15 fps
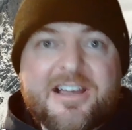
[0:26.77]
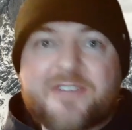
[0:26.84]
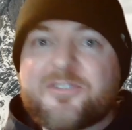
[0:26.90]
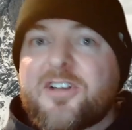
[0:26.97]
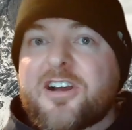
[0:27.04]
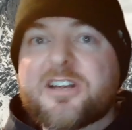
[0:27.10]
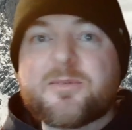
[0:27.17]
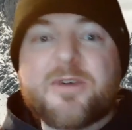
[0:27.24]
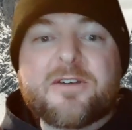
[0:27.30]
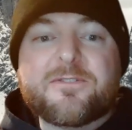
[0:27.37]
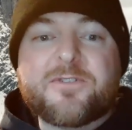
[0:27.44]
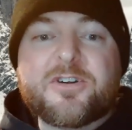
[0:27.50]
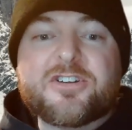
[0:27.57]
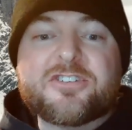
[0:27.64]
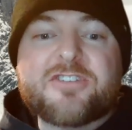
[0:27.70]
I've talked
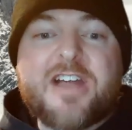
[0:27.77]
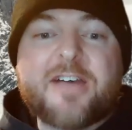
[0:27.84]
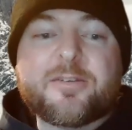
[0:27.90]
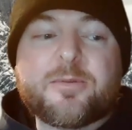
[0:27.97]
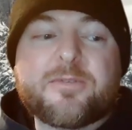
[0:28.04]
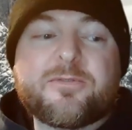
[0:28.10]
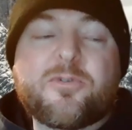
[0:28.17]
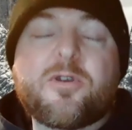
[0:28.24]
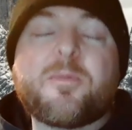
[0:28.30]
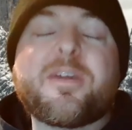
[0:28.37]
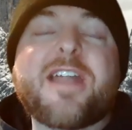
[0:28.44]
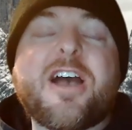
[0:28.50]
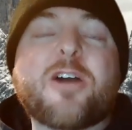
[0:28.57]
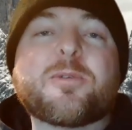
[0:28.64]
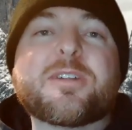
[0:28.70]
about first drafts before,
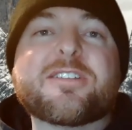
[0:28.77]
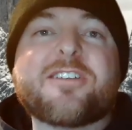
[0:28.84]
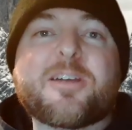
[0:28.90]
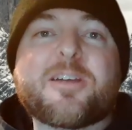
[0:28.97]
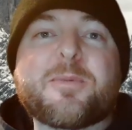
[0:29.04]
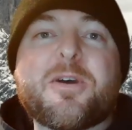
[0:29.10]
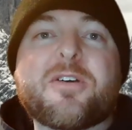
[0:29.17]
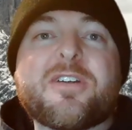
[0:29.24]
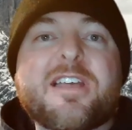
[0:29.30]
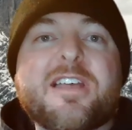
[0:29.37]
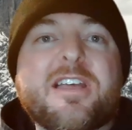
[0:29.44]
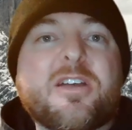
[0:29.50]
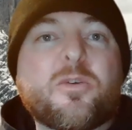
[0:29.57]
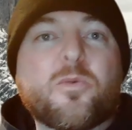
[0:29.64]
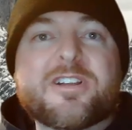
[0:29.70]
but now I'm going to talk about
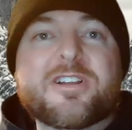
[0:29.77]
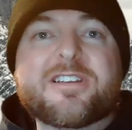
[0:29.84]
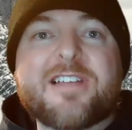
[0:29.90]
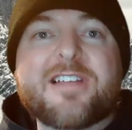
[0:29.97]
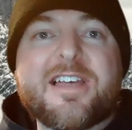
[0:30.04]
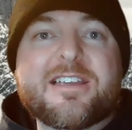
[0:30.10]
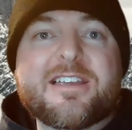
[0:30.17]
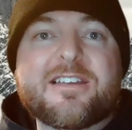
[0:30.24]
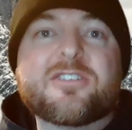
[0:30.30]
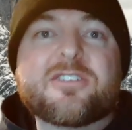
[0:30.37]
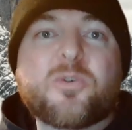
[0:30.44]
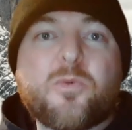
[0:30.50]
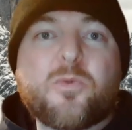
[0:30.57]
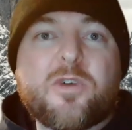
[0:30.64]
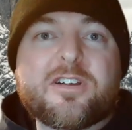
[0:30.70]
what it's like
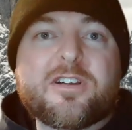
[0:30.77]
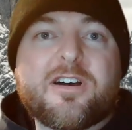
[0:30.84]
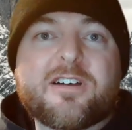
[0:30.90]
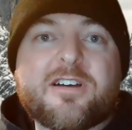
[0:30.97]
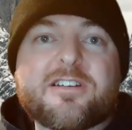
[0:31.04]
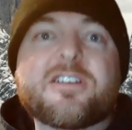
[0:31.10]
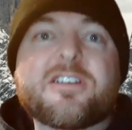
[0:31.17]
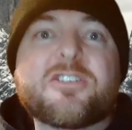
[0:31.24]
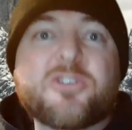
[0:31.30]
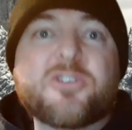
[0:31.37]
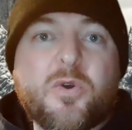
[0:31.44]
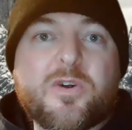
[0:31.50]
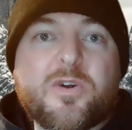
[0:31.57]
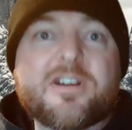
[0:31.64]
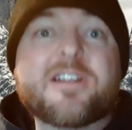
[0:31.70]
to work on
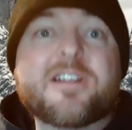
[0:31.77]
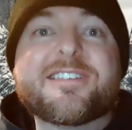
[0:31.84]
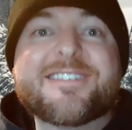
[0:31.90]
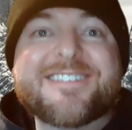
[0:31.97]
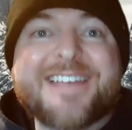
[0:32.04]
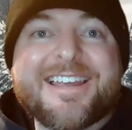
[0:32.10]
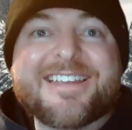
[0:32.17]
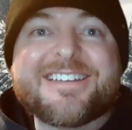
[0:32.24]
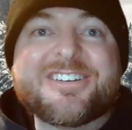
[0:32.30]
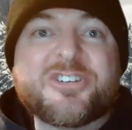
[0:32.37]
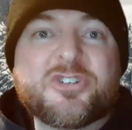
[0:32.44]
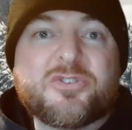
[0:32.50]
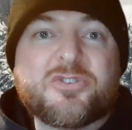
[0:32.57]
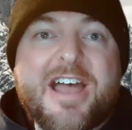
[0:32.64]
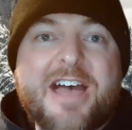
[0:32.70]
your second
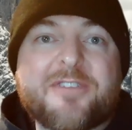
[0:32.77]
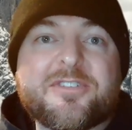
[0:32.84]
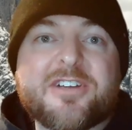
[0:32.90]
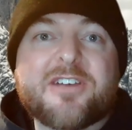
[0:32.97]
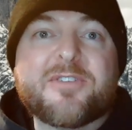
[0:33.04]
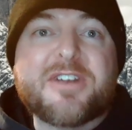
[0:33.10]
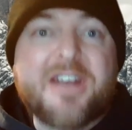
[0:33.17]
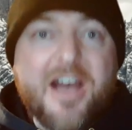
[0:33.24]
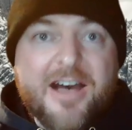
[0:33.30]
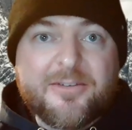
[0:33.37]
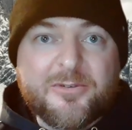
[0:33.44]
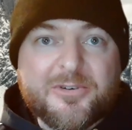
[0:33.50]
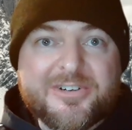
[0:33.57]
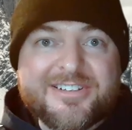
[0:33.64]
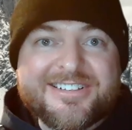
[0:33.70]
draft of a
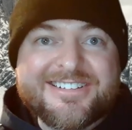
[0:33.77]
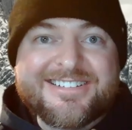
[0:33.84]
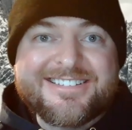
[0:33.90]
novel.